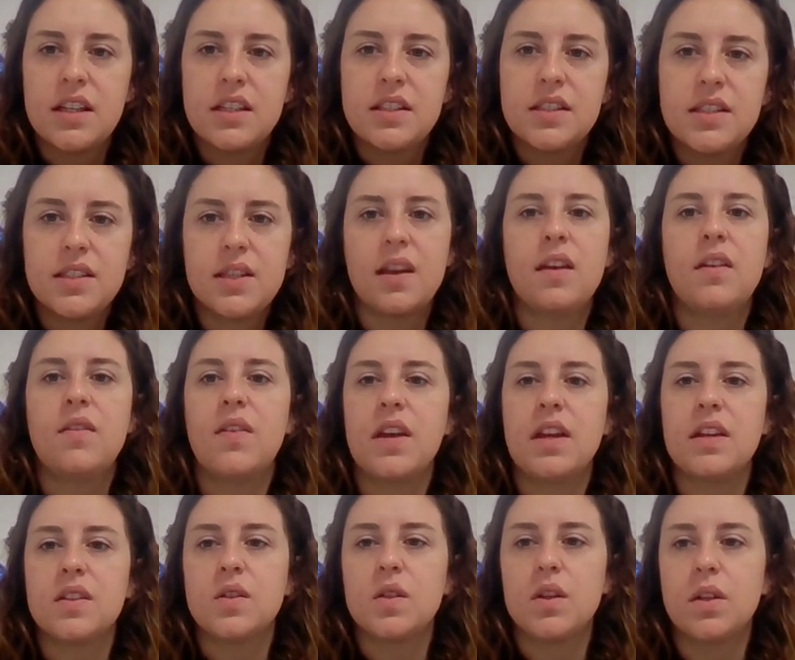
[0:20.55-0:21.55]
Instead of
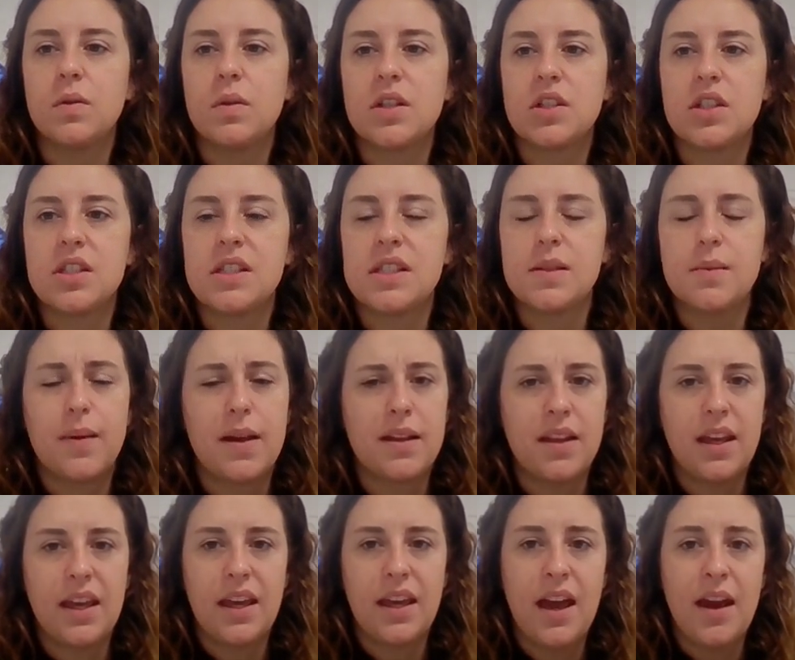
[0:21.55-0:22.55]
answering questions about
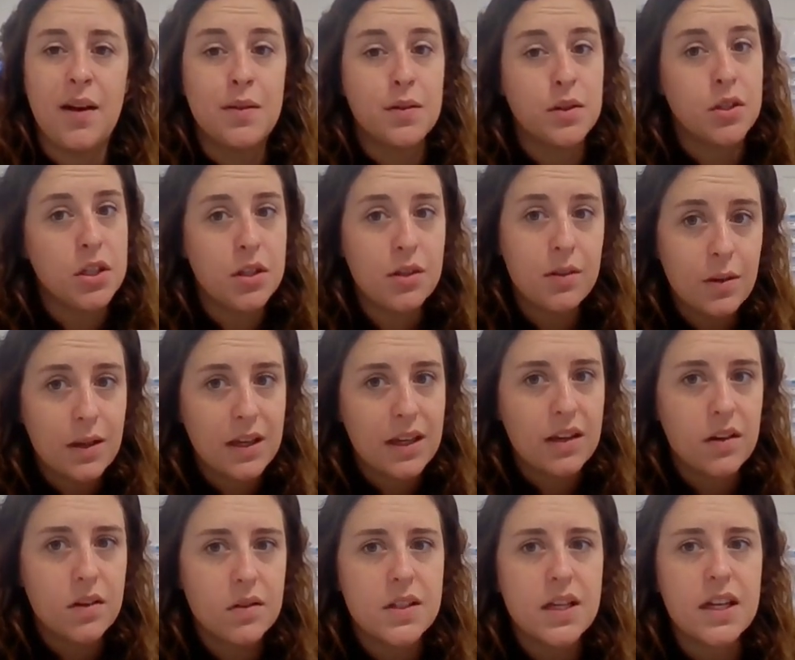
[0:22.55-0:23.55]
like how to
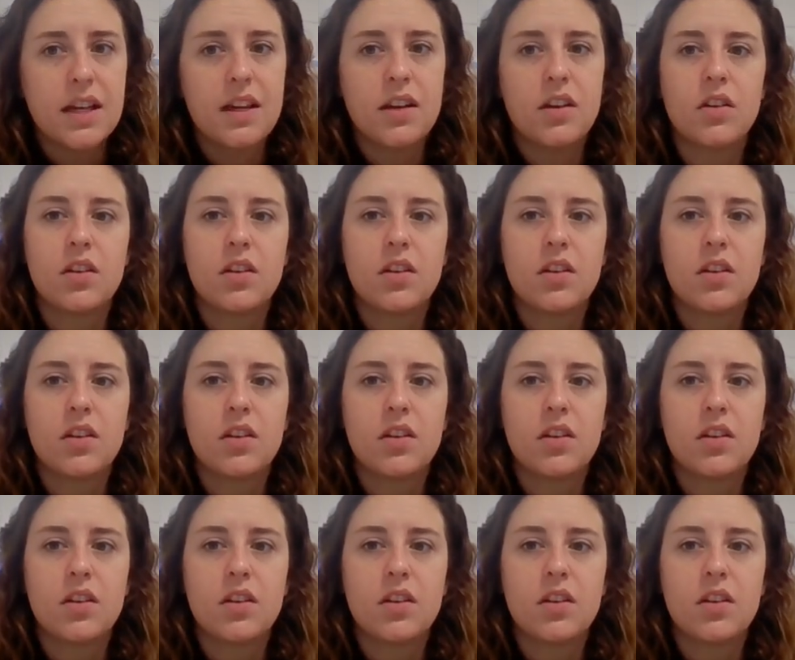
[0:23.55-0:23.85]
annotate,